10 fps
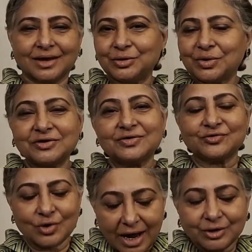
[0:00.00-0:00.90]
You can
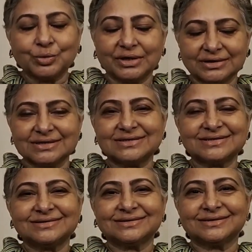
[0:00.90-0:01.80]
try doing
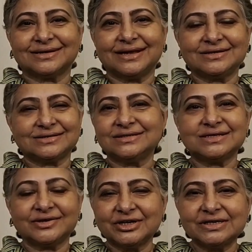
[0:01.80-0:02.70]
this. These
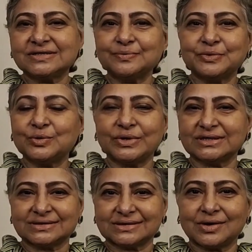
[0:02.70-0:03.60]
are really simple
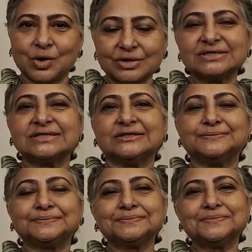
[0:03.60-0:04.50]
ways, honestly.
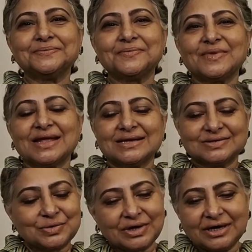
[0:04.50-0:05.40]

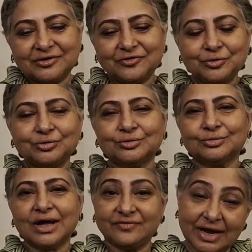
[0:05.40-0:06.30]
So great. If you
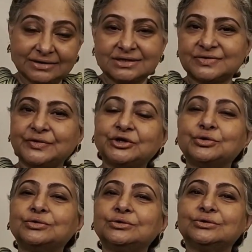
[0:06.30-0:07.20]
have liked this
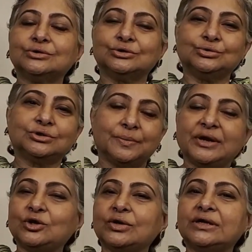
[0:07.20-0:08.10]
video, do
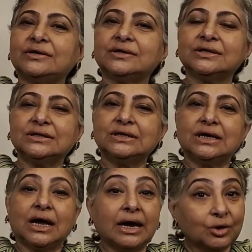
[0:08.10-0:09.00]
comment on it
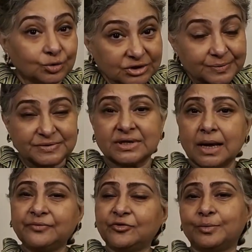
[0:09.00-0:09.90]
and do
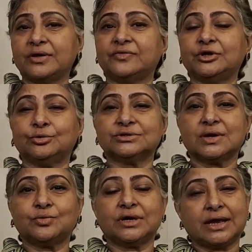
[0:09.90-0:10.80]
subscribe for my videos.
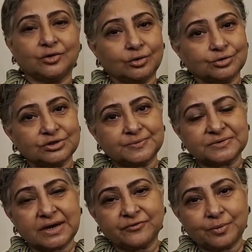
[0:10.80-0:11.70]
I would like you to
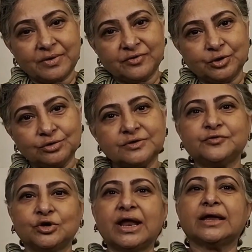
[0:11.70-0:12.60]
subscribe for my videos
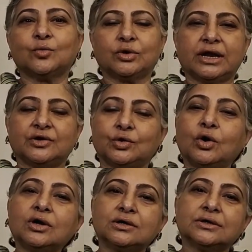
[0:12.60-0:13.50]
if you like what I talk.